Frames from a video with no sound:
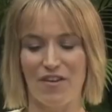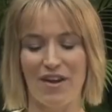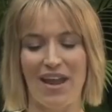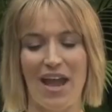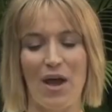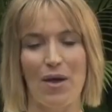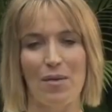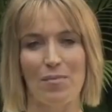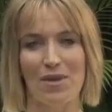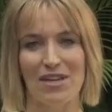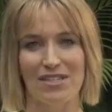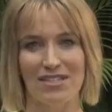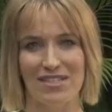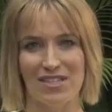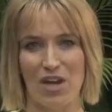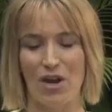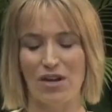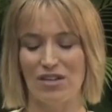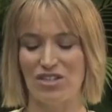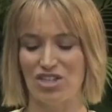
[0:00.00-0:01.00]
For now, I'm going to
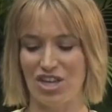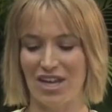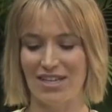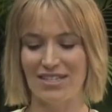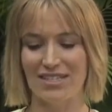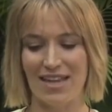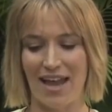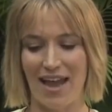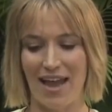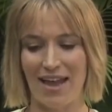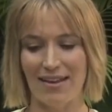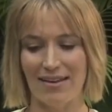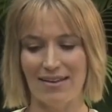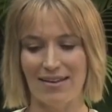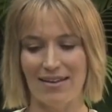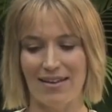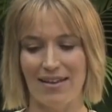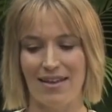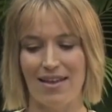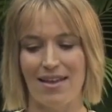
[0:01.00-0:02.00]
start chest height,
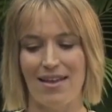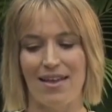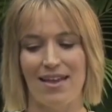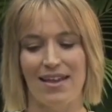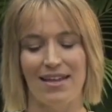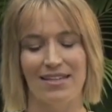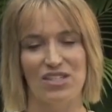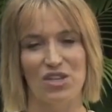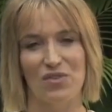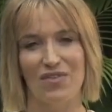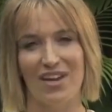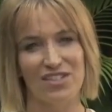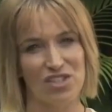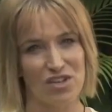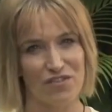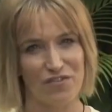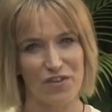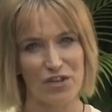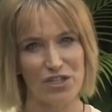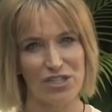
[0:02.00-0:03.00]
and so
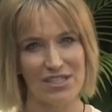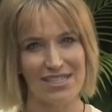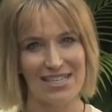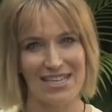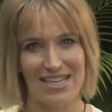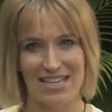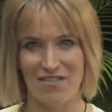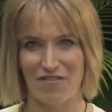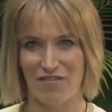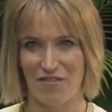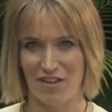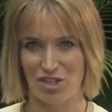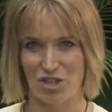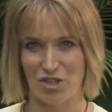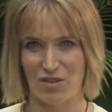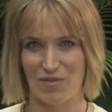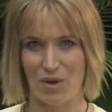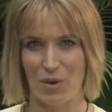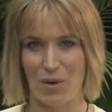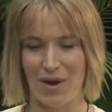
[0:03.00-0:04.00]
that's our first key
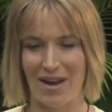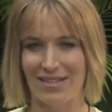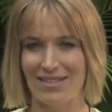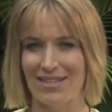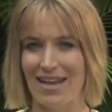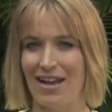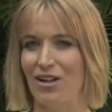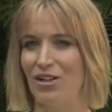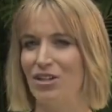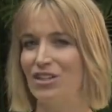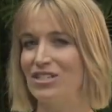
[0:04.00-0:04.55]
feature of the Krankcycle.